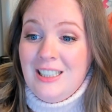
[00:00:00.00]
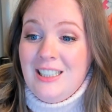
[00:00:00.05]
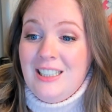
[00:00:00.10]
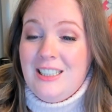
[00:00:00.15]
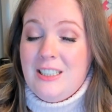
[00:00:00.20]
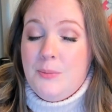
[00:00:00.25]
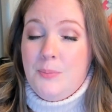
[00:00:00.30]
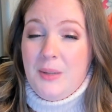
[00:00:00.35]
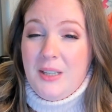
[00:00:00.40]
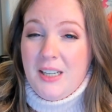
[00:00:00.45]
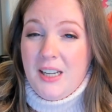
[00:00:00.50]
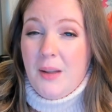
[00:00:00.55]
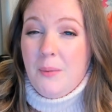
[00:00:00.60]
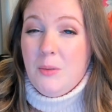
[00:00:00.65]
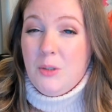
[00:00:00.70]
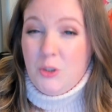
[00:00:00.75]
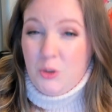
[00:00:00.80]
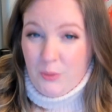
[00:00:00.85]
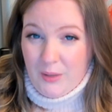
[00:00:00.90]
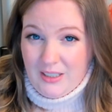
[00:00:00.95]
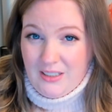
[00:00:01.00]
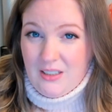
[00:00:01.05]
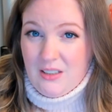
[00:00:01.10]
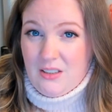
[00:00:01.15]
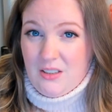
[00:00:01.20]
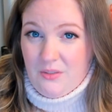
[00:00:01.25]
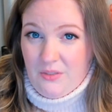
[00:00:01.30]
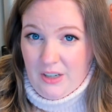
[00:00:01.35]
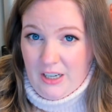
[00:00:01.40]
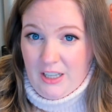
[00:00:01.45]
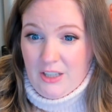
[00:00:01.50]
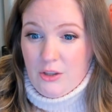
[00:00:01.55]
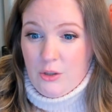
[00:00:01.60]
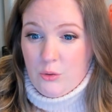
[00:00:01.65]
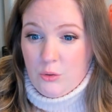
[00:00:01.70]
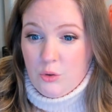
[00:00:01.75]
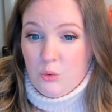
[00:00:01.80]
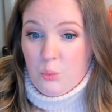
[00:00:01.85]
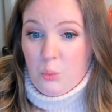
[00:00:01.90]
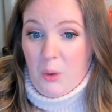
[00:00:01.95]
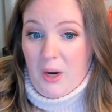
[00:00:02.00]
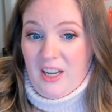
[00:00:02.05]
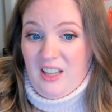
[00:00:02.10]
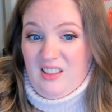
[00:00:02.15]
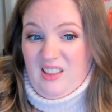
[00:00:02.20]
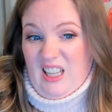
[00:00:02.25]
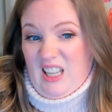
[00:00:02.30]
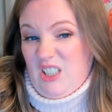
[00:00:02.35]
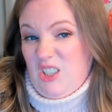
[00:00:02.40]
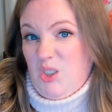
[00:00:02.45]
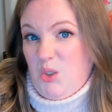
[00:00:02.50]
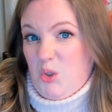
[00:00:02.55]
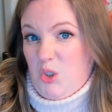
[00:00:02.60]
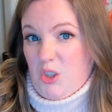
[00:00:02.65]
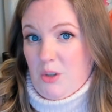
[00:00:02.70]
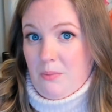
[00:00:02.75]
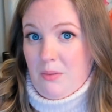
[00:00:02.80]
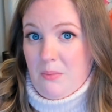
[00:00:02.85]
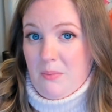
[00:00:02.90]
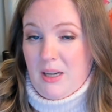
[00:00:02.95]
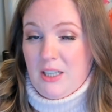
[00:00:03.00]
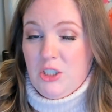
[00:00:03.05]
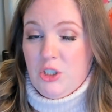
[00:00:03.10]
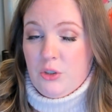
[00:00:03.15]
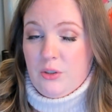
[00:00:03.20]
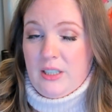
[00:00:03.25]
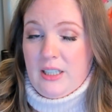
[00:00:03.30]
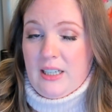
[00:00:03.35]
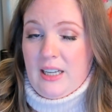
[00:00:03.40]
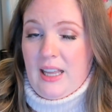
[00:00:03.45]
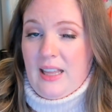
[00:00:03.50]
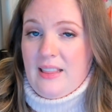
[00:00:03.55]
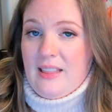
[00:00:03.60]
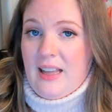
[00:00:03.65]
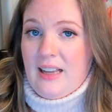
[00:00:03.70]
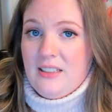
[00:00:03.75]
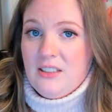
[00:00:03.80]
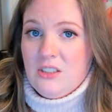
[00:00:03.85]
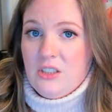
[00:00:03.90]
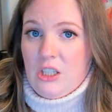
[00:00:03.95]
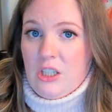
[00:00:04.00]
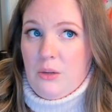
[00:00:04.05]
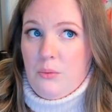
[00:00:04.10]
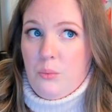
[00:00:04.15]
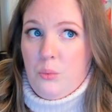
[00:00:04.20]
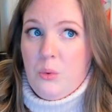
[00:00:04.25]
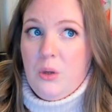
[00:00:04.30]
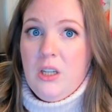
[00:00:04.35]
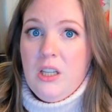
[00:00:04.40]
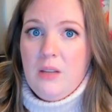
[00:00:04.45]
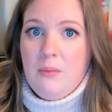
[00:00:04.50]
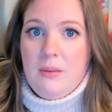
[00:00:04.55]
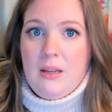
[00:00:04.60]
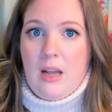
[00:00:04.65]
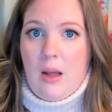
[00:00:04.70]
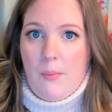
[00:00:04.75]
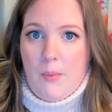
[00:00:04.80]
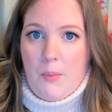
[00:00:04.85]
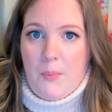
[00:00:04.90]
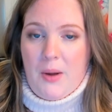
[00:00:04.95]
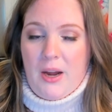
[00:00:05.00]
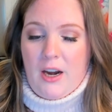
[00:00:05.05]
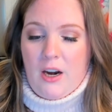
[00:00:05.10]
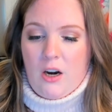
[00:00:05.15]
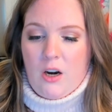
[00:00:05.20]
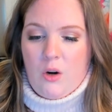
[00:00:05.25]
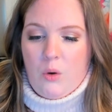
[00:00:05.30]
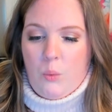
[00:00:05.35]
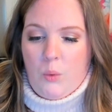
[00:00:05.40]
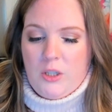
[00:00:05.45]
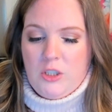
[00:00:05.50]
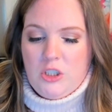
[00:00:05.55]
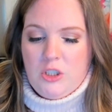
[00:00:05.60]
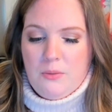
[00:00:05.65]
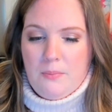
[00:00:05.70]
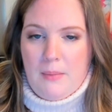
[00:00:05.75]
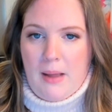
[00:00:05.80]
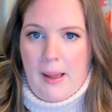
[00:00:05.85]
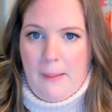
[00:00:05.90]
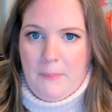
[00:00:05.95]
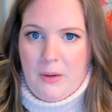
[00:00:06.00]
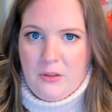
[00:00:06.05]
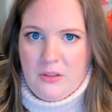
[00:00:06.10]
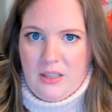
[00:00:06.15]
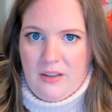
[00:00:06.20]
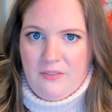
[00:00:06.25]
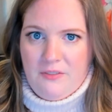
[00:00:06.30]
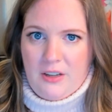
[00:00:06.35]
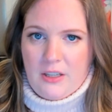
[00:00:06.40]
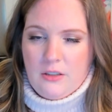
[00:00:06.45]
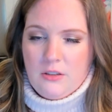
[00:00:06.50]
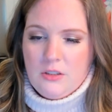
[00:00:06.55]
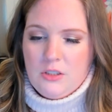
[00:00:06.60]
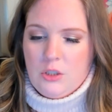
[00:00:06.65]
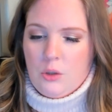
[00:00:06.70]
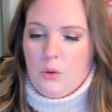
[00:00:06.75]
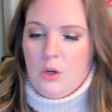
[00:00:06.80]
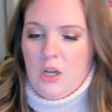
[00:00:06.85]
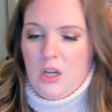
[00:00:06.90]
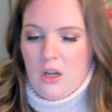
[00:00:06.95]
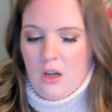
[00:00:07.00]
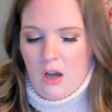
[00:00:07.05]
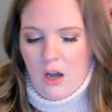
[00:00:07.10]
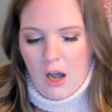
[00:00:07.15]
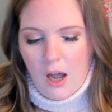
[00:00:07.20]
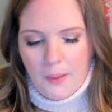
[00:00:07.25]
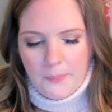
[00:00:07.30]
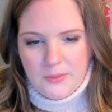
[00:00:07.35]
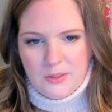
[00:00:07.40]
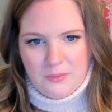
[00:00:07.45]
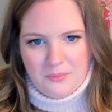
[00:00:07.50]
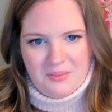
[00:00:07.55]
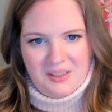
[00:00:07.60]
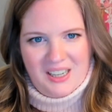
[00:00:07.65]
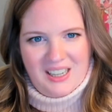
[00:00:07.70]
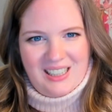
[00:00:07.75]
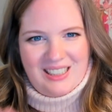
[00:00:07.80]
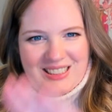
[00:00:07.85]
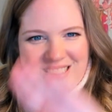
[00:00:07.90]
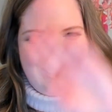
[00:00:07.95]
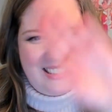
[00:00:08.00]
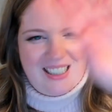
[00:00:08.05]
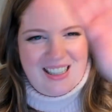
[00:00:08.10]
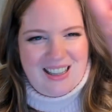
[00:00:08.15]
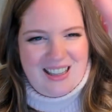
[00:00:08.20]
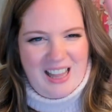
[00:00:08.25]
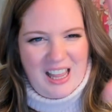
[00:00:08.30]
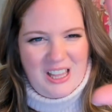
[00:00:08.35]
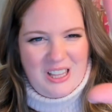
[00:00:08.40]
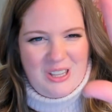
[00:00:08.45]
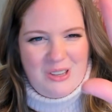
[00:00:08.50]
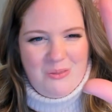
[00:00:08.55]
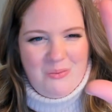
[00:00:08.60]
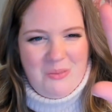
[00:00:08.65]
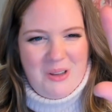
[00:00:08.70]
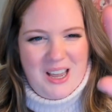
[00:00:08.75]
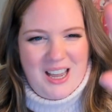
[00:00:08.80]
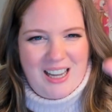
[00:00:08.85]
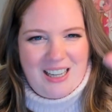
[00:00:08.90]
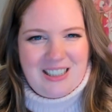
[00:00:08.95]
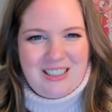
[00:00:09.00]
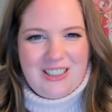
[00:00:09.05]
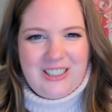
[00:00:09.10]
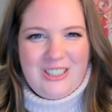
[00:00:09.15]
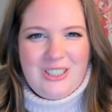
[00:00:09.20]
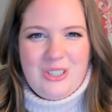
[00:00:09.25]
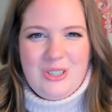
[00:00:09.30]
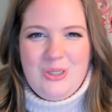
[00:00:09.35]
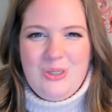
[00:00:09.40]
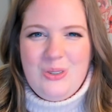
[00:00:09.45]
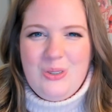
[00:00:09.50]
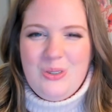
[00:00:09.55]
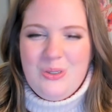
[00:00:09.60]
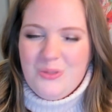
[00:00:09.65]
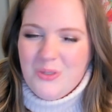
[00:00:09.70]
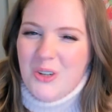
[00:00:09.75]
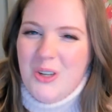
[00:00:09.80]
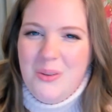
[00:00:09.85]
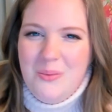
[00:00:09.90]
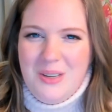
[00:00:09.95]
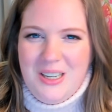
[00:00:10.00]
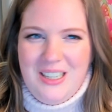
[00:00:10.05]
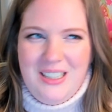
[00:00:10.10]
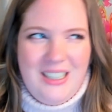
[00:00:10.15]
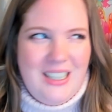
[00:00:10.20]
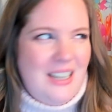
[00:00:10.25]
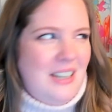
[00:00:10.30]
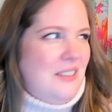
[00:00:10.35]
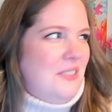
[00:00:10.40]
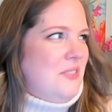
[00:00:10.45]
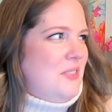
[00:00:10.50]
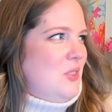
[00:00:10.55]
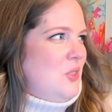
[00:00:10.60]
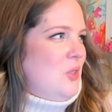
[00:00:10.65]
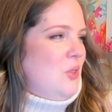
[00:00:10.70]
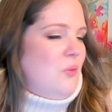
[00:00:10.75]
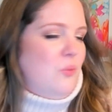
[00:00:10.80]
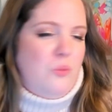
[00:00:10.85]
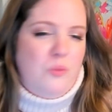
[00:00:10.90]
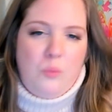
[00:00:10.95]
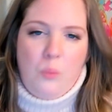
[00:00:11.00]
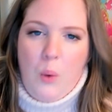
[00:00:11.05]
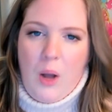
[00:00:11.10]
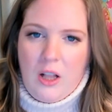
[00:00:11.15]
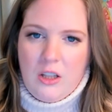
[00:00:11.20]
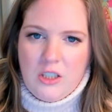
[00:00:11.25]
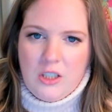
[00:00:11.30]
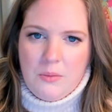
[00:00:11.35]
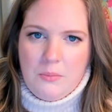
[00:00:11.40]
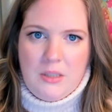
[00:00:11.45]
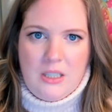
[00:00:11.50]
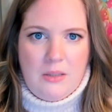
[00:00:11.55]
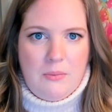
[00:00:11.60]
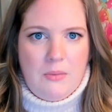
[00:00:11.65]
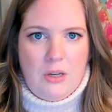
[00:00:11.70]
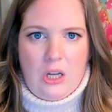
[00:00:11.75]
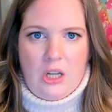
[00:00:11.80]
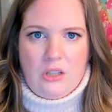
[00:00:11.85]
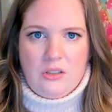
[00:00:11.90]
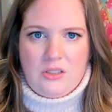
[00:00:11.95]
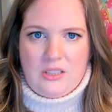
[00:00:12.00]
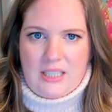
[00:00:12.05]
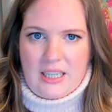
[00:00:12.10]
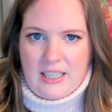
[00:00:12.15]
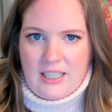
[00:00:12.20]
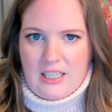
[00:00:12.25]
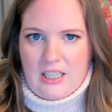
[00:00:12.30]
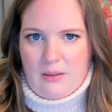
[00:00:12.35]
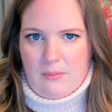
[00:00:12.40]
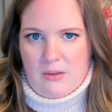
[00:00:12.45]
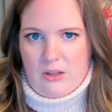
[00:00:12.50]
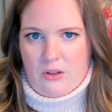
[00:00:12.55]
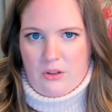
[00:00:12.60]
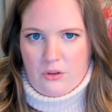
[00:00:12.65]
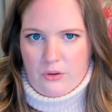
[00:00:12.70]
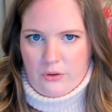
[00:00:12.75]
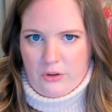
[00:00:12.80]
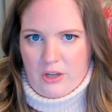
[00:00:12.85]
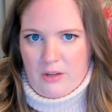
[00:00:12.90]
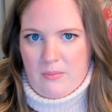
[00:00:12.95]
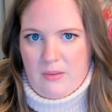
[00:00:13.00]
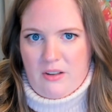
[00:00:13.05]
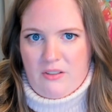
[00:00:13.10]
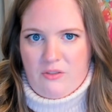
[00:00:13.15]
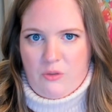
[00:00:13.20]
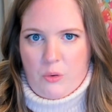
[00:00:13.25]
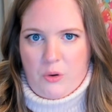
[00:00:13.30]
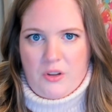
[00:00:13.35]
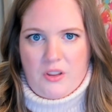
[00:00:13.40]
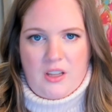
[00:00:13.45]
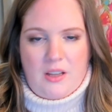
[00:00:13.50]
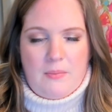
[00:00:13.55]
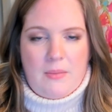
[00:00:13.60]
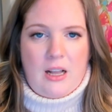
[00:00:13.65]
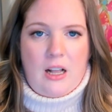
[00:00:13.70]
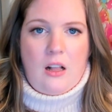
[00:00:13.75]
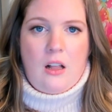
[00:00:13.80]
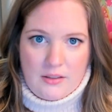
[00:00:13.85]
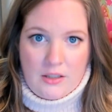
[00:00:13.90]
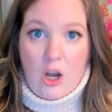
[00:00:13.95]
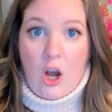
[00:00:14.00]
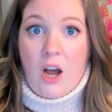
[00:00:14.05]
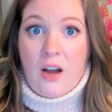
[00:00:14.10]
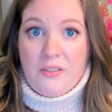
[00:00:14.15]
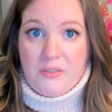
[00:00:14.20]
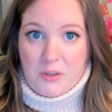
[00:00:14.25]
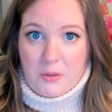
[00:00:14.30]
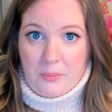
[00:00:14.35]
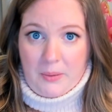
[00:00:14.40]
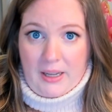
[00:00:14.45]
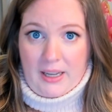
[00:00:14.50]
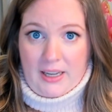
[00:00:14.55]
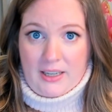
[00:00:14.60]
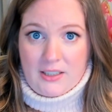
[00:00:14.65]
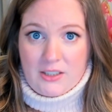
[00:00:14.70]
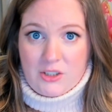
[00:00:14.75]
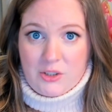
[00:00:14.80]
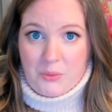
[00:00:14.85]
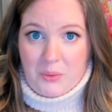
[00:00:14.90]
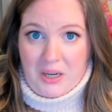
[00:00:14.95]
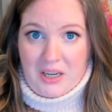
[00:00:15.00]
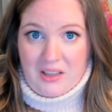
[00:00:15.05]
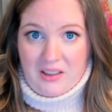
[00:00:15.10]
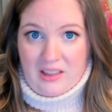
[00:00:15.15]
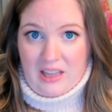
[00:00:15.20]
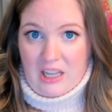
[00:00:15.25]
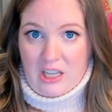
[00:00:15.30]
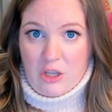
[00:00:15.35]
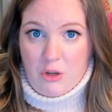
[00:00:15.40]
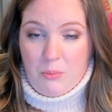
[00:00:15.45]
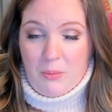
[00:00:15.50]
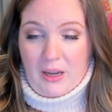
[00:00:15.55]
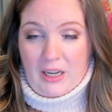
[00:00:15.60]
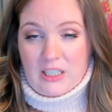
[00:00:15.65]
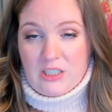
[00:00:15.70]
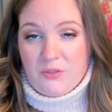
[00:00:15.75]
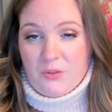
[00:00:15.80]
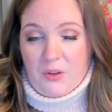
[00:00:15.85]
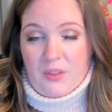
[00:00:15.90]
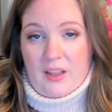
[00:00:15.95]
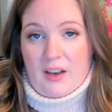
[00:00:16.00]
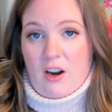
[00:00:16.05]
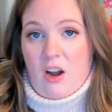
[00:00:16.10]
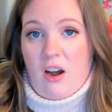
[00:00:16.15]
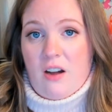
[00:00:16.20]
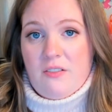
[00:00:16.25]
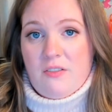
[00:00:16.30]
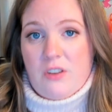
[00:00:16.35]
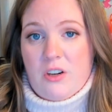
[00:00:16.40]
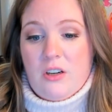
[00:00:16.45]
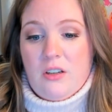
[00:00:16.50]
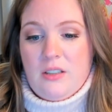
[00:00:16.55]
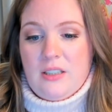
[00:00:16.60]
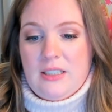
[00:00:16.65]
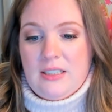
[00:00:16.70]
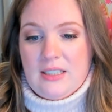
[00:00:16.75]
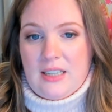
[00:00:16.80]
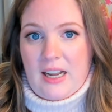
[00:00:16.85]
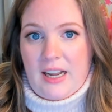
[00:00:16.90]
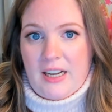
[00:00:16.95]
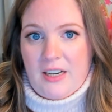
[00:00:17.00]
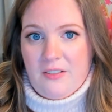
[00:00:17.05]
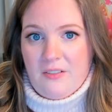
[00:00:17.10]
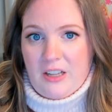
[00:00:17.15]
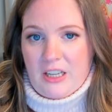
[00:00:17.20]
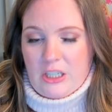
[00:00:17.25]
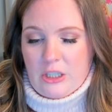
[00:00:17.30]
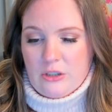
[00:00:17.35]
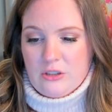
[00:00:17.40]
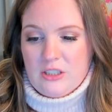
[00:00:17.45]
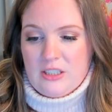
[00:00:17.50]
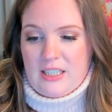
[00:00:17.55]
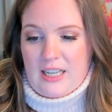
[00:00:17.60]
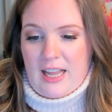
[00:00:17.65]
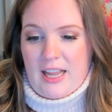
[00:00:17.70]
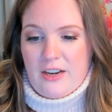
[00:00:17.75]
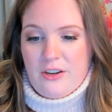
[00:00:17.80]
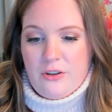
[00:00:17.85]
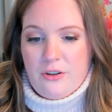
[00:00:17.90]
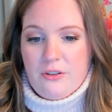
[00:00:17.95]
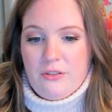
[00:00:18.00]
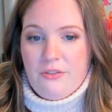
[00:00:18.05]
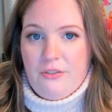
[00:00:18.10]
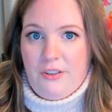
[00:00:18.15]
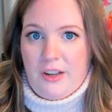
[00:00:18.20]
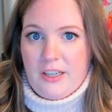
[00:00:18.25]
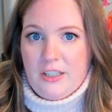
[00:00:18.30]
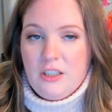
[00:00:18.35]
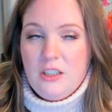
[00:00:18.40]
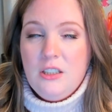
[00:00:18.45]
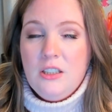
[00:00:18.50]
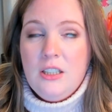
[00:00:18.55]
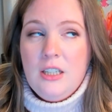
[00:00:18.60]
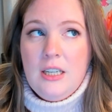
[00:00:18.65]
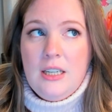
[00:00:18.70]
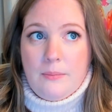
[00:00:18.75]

is being able to identify those right things you should be measuring. And that's going to really become apparent once you map out that funnel. So opt-in page to thank you page to freebie gift, welcome email, second email, third email, fourth email, offer page, right? Thank you page for that offer is kind of like your standard funnel.